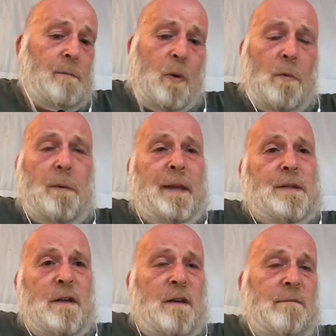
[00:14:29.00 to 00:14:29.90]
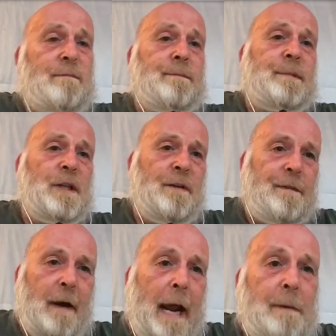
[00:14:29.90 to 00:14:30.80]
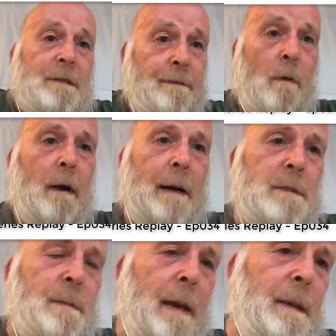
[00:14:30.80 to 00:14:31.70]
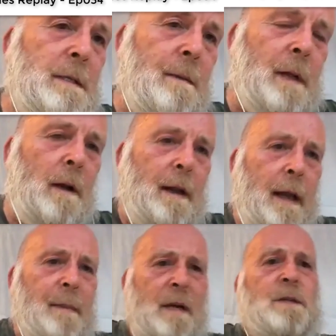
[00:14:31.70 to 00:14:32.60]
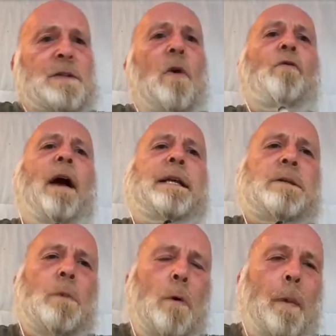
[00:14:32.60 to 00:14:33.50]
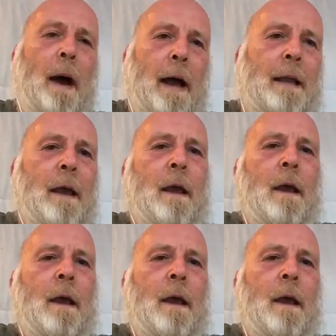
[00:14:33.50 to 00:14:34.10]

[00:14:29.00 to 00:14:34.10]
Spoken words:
probably took them 2-3 hours, 4 hours, maybe something like that. But that's the sort of rates we'll pay.